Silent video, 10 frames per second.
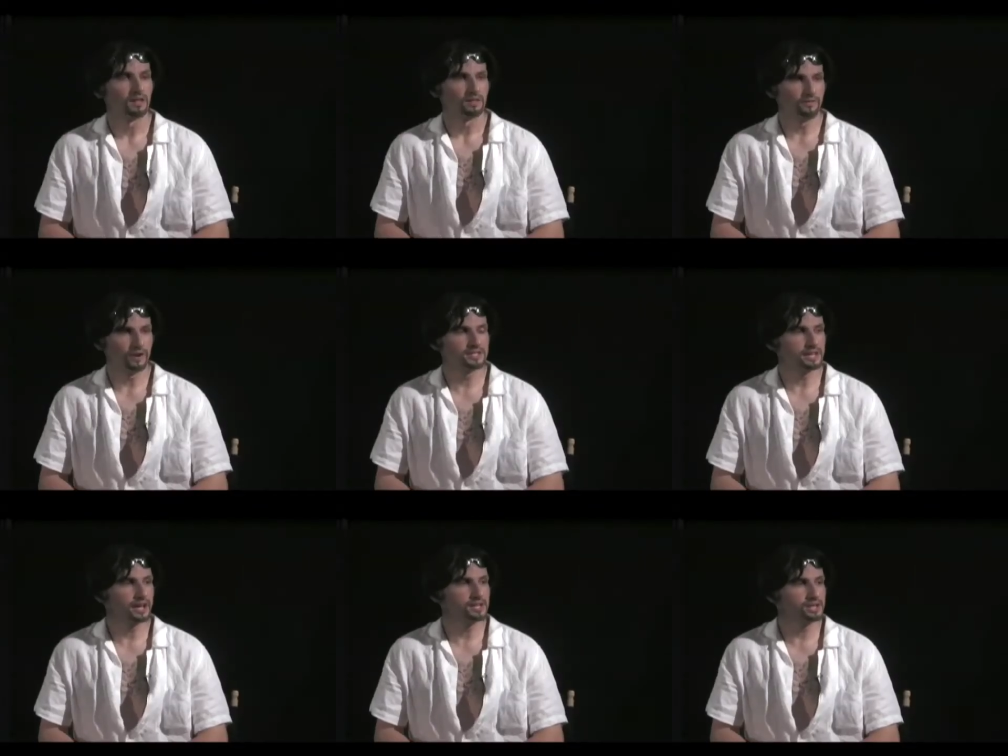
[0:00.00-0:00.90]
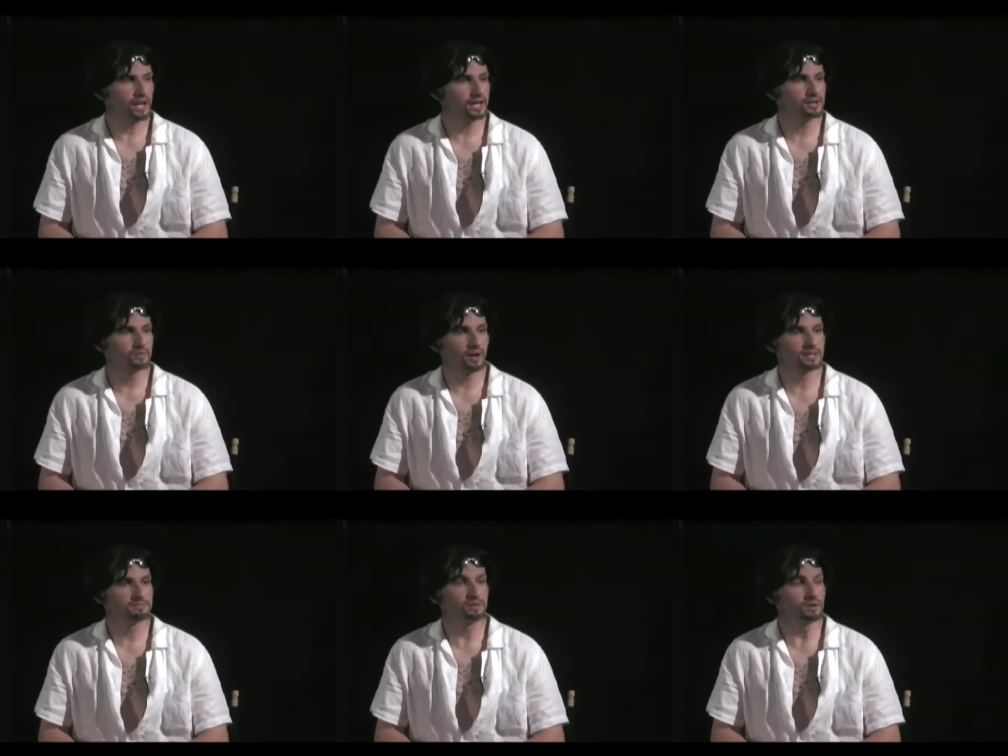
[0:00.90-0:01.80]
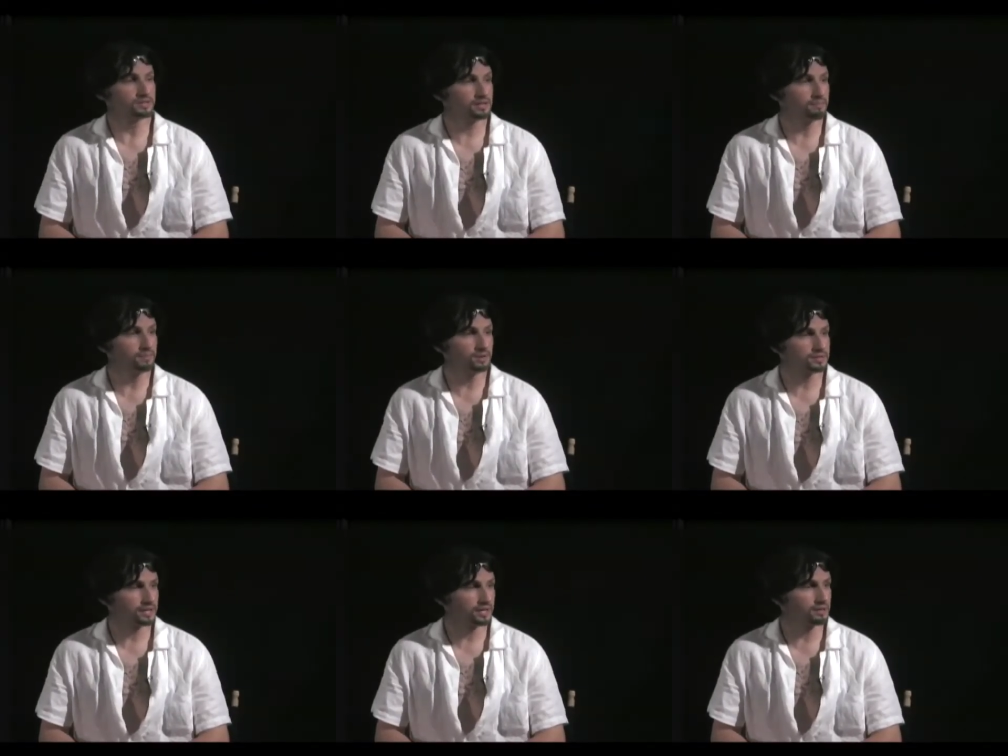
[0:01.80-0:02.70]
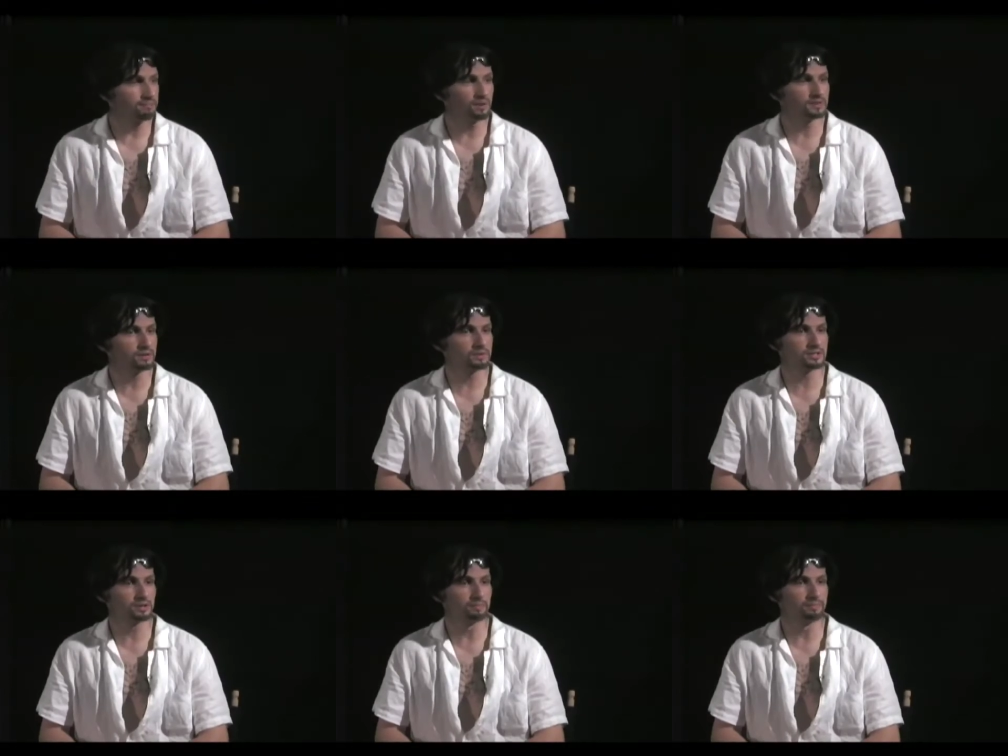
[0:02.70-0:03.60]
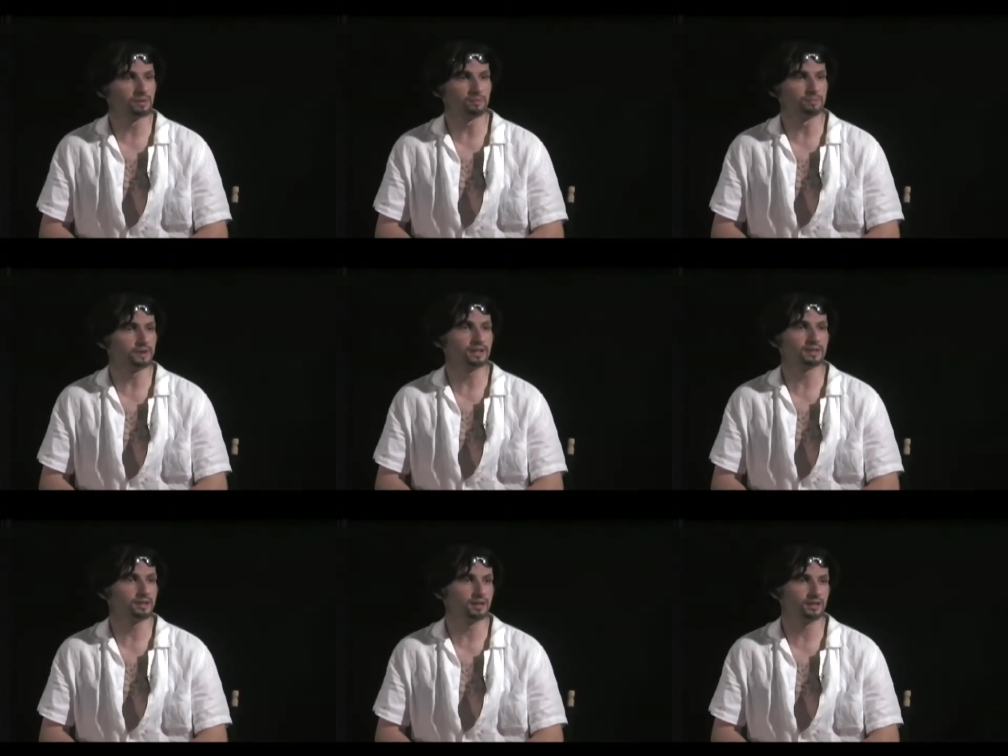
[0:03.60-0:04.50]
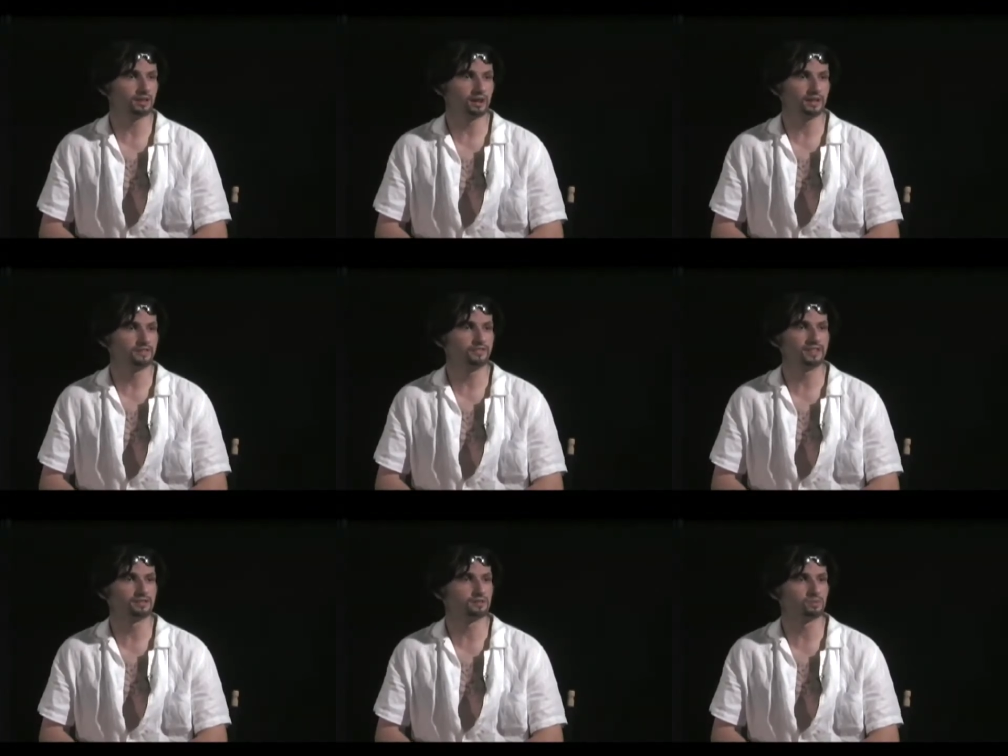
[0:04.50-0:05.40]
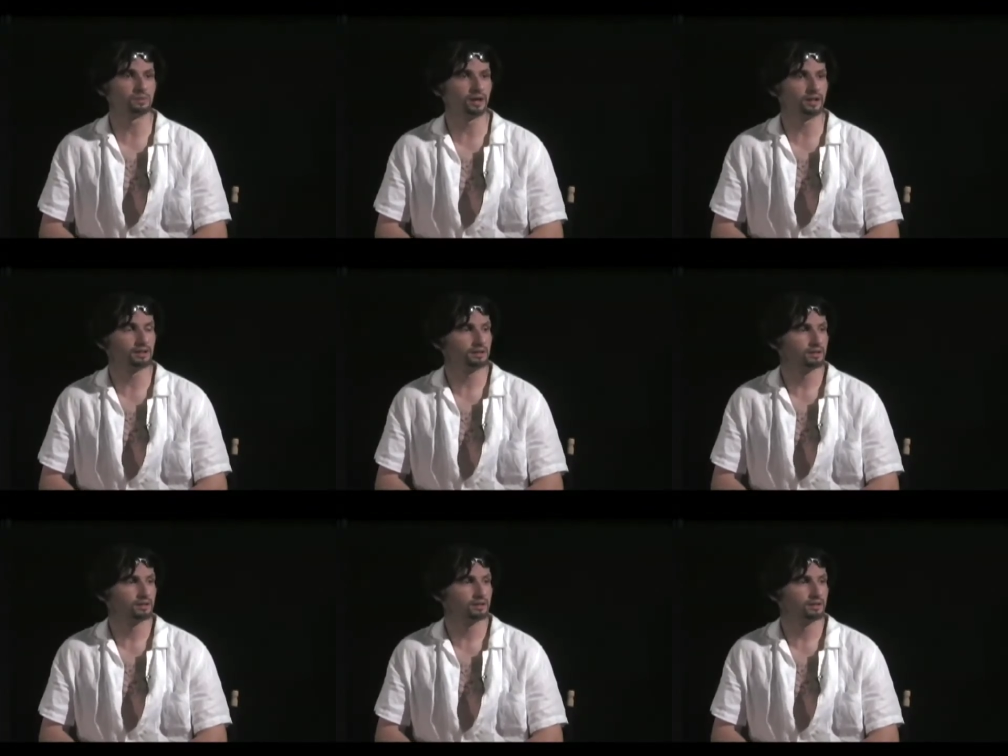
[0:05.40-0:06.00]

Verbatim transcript: The first thing I changed was mu- the music. The music was com completely uh, it fits too well.